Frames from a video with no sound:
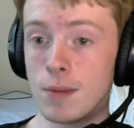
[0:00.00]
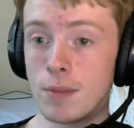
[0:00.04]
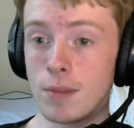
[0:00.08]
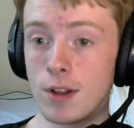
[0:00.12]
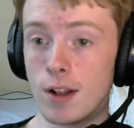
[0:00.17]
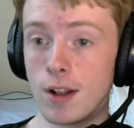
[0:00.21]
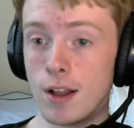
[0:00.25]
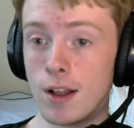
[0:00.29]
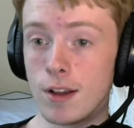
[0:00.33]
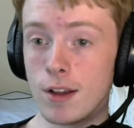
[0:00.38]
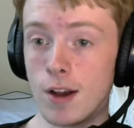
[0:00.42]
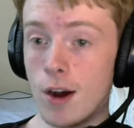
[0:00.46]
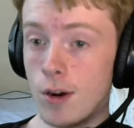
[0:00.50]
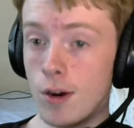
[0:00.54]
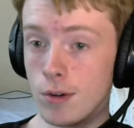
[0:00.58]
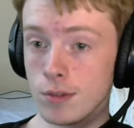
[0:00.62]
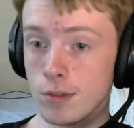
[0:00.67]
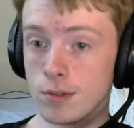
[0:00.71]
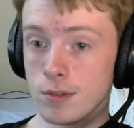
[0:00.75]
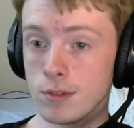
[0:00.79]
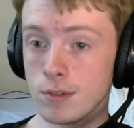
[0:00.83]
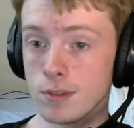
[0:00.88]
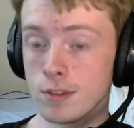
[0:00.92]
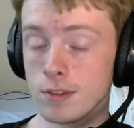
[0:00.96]
They're like, oh,
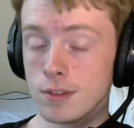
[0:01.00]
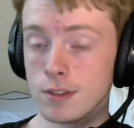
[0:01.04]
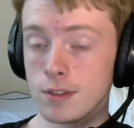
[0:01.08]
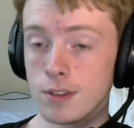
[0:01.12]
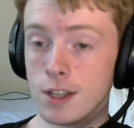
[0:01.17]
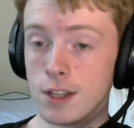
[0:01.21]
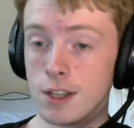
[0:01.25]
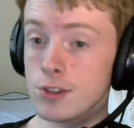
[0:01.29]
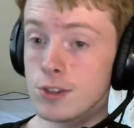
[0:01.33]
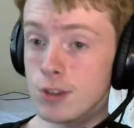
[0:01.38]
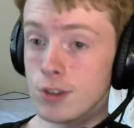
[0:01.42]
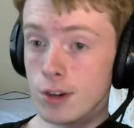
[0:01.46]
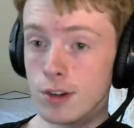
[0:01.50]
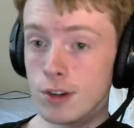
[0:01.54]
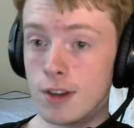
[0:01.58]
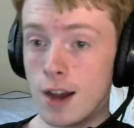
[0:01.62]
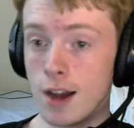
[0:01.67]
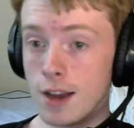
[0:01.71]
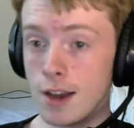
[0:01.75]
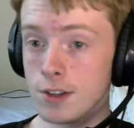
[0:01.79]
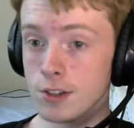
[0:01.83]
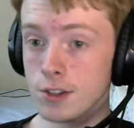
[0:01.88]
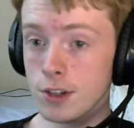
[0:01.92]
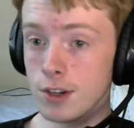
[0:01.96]
this CeRq guy
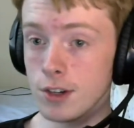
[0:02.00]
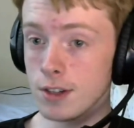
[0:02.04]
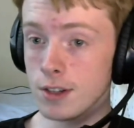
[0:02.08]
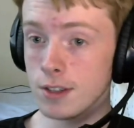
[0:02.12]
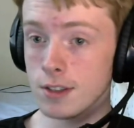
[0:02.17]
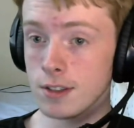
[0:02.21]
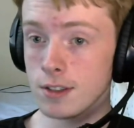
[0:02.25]
is good.